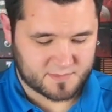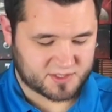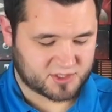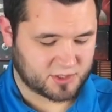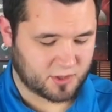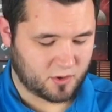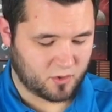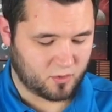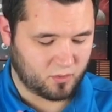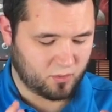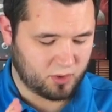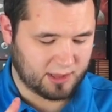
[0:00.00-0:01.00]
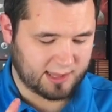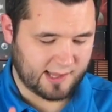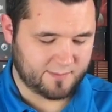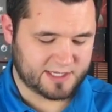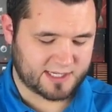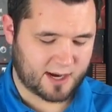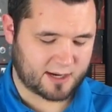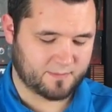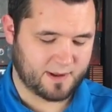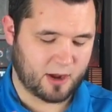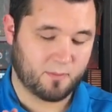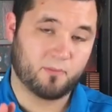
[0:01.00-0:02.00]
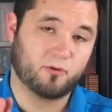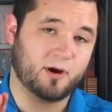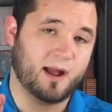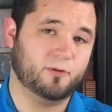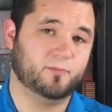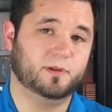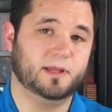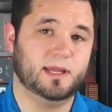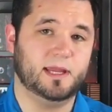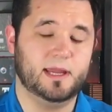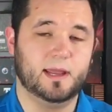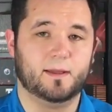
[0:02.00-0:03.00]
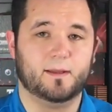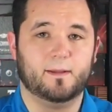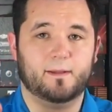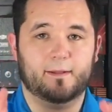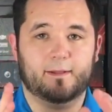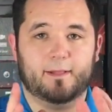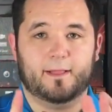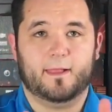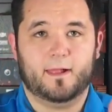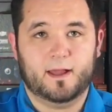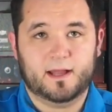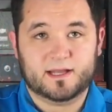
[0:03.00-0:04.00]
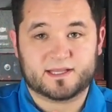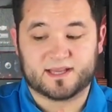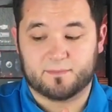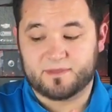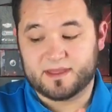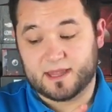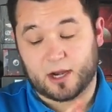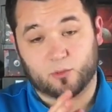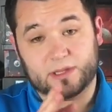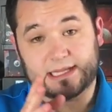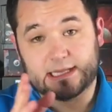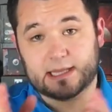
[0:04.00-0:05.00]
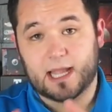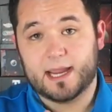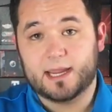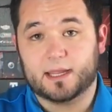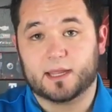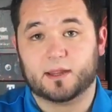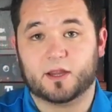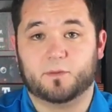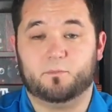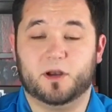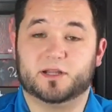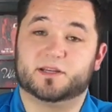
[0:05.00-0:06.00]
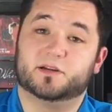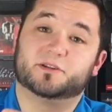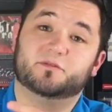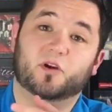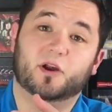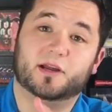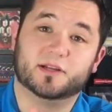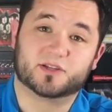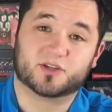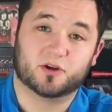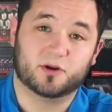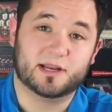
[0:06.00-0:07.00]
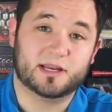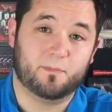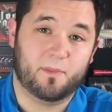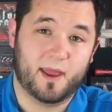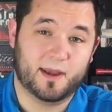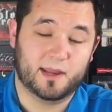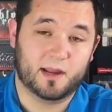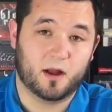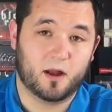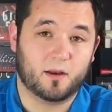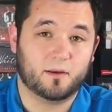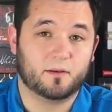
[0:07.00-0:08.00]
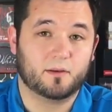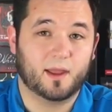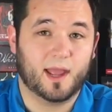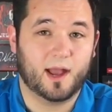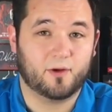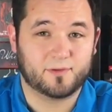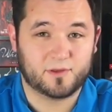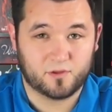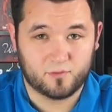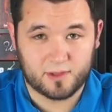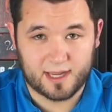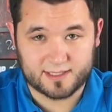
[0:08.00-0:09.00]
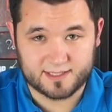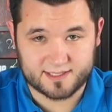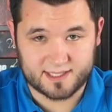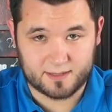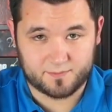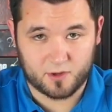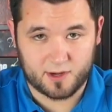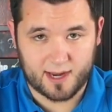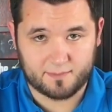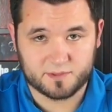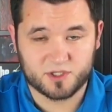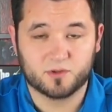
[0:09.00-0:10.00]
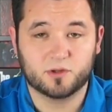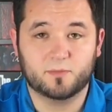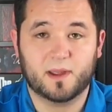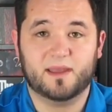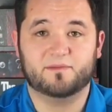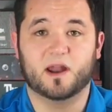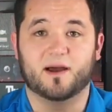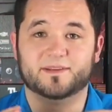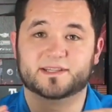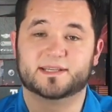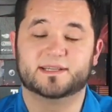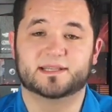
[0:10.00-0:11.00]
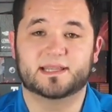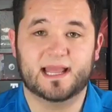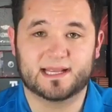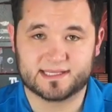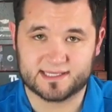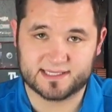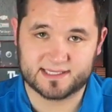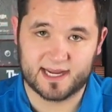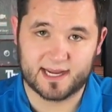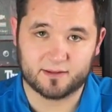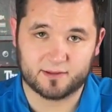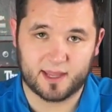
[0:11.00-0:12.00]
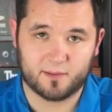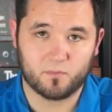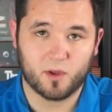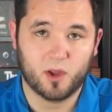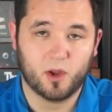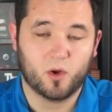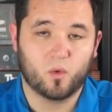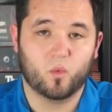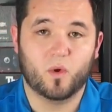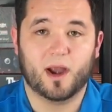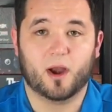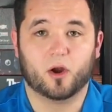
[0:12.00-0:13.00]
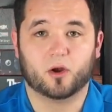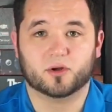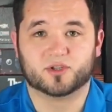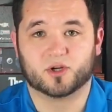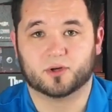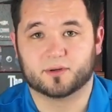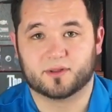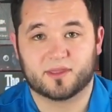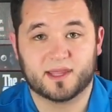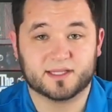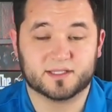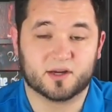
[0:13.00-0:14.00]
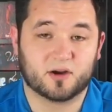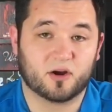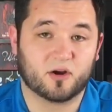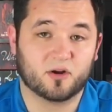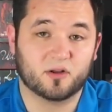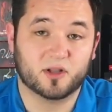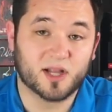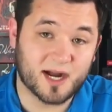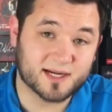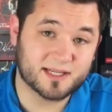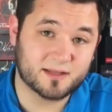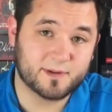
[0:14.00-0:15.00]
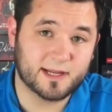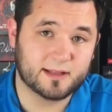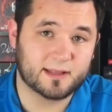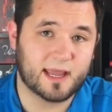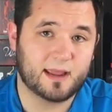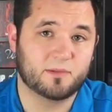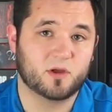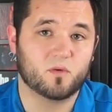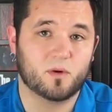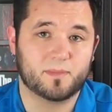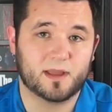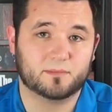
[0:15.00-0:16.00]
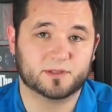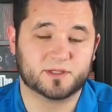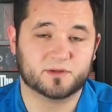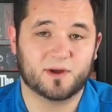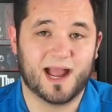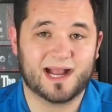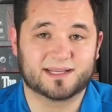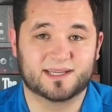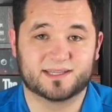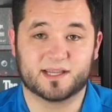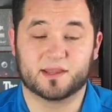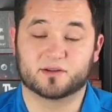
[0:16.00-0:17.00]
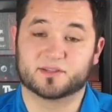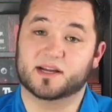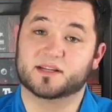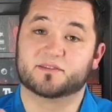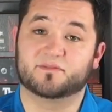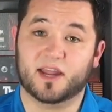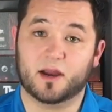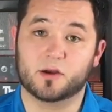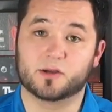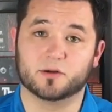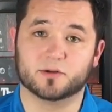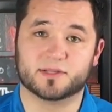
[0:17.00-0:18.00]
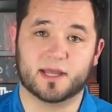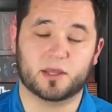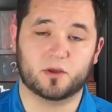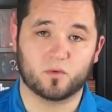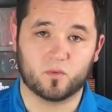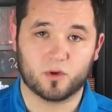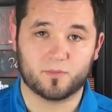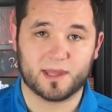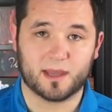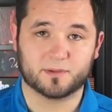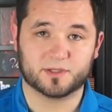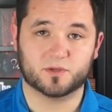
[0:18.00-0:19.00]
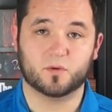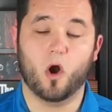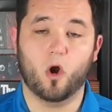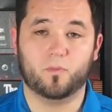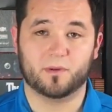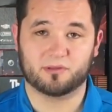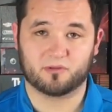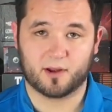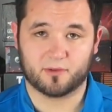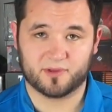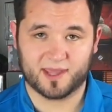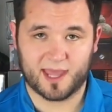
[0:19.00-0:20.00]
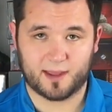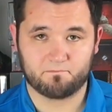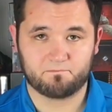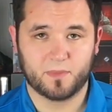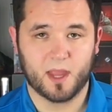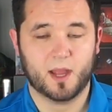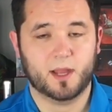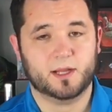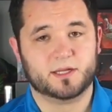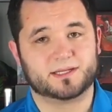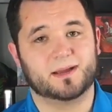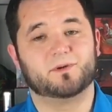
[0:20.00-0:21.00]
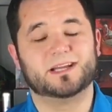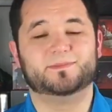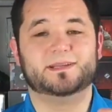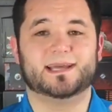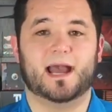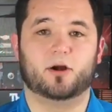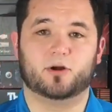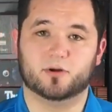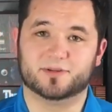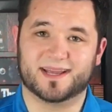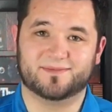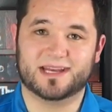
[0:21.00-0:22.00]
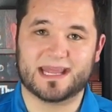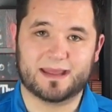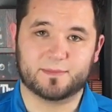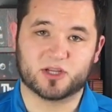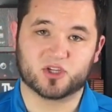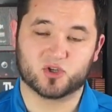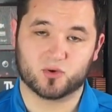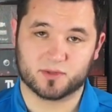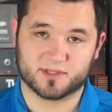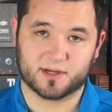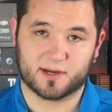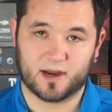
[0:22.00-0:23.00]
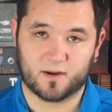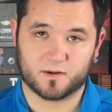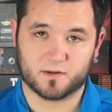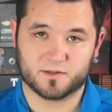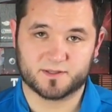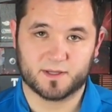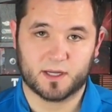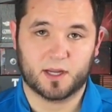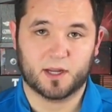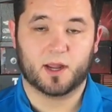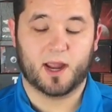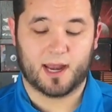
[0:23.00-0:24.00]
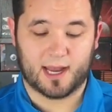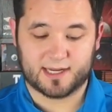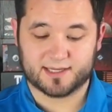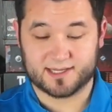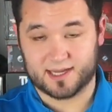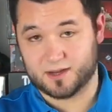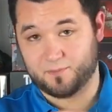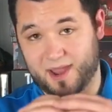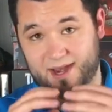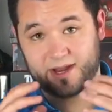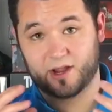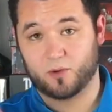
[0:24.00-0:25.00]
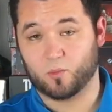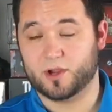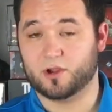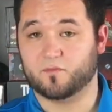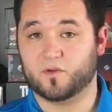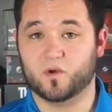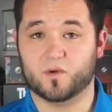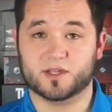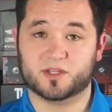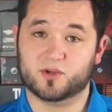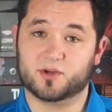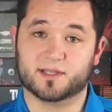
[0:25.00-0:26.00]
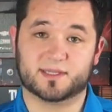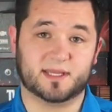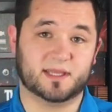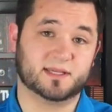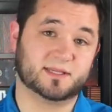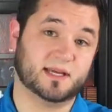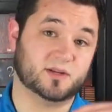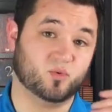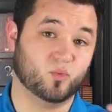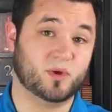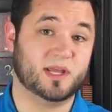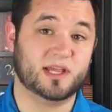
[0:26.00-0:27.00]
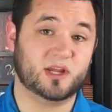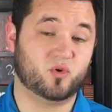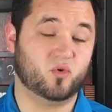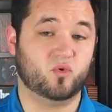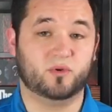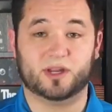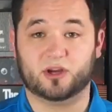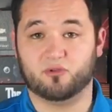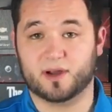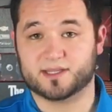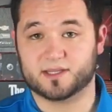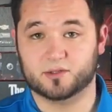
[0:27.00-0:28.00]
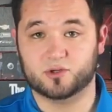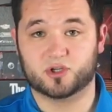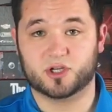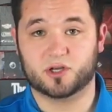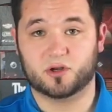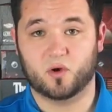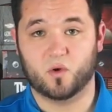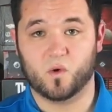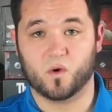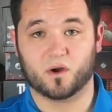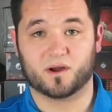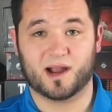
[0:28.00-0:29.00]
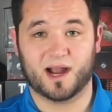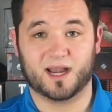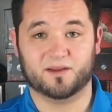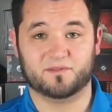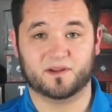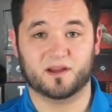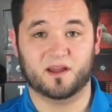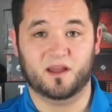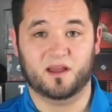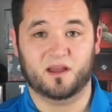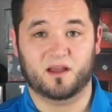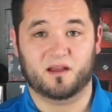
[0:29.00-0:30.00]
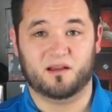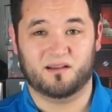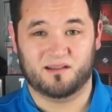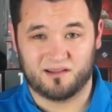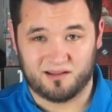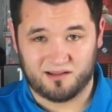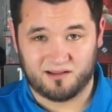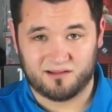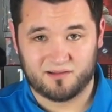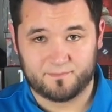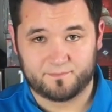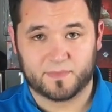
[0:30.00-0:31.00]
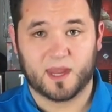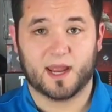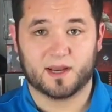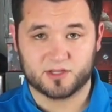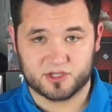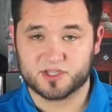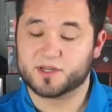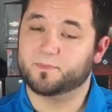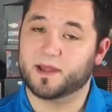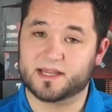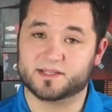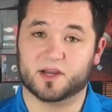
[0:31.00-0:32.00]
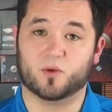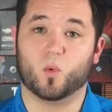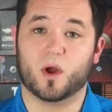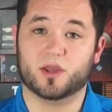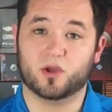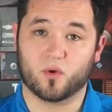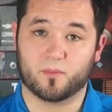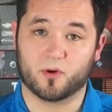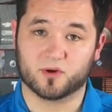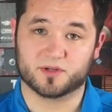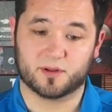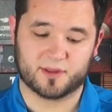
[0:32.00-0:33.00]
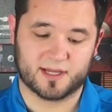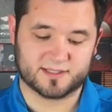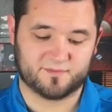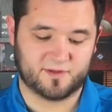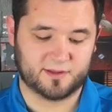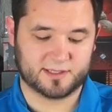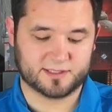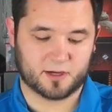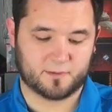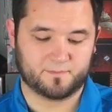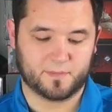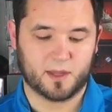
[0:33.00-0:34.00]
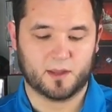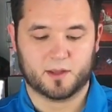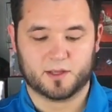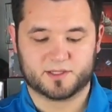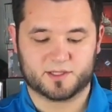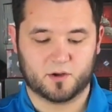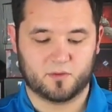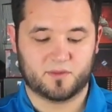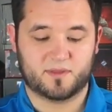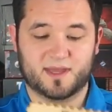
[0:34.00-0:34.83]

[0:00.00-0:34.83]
So let me talk about probably something that I really like, but is also very concerning depending on how you like to set up your game. So Gloomhaven obviously is a legacy style game where certain things are locked at the beginning of the game that you won't be able to access, and there's tons of characters that you will be able to open throughout the game. So that brings me to how Go7 Gaming stores their characters. And like I said, depending on what your view is, you could see this as really cool and a great solution, or kind of a, oh, and it just depends on what your personal thoughts and feelings are. So